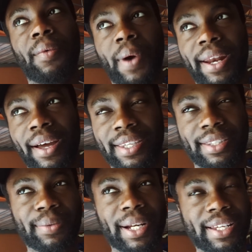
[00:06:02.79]
when we
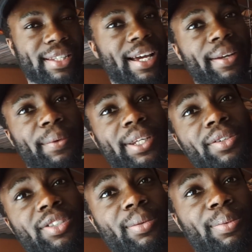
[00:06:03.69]
started with
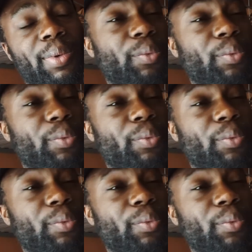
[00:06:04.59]
YouTube,